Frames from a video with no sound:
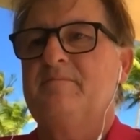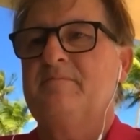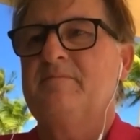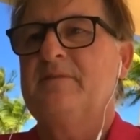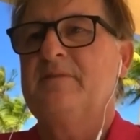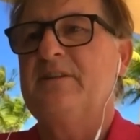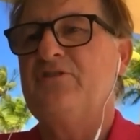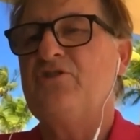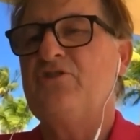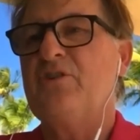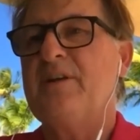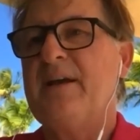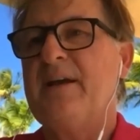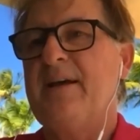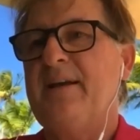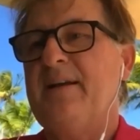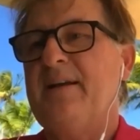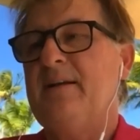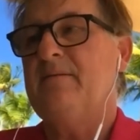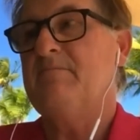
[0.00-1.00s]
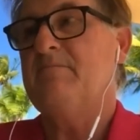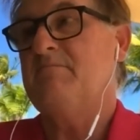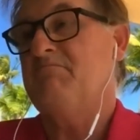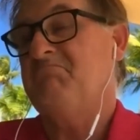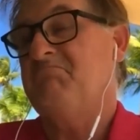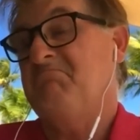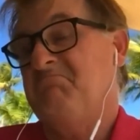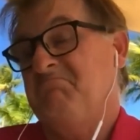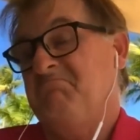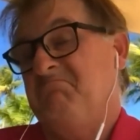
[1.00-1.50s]
Did you get it?
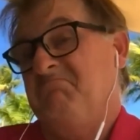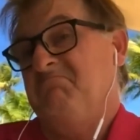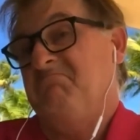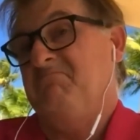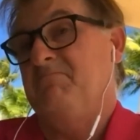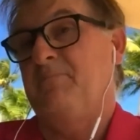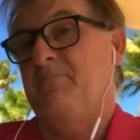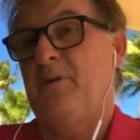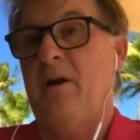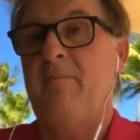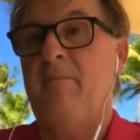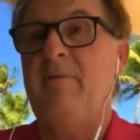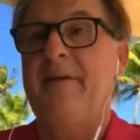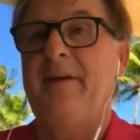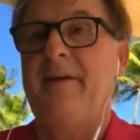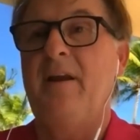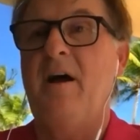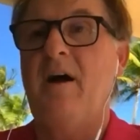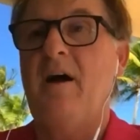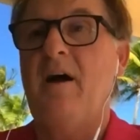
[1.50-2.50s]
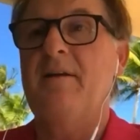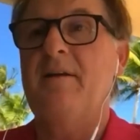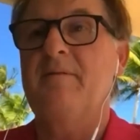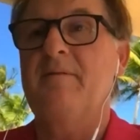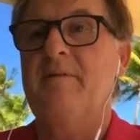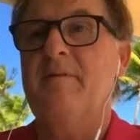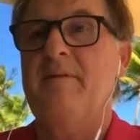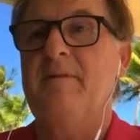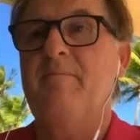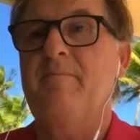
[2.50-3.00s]
Probably not
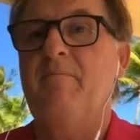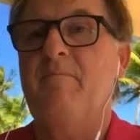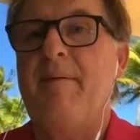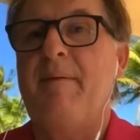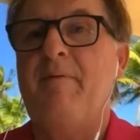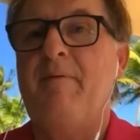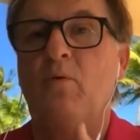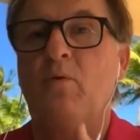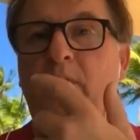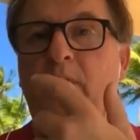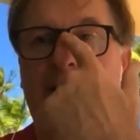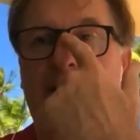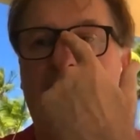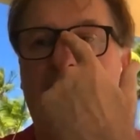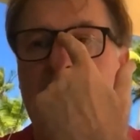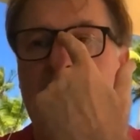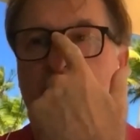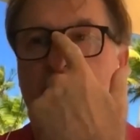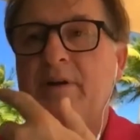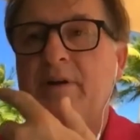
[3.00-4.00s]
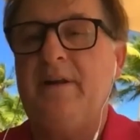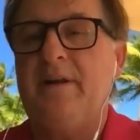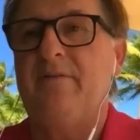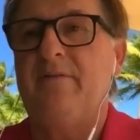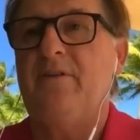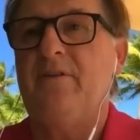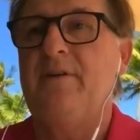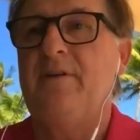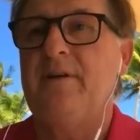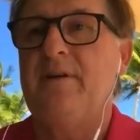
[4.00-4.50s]
maybe one out of 20 of
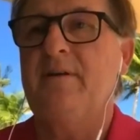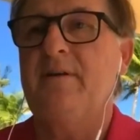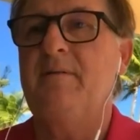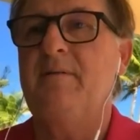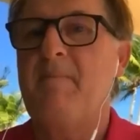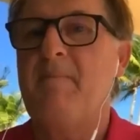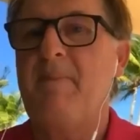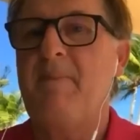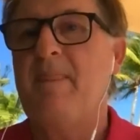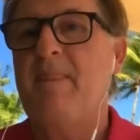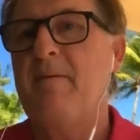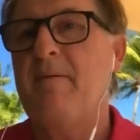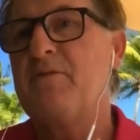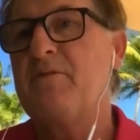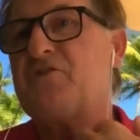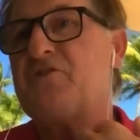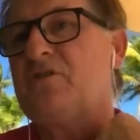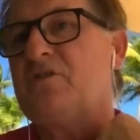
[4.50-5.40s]
you did, but you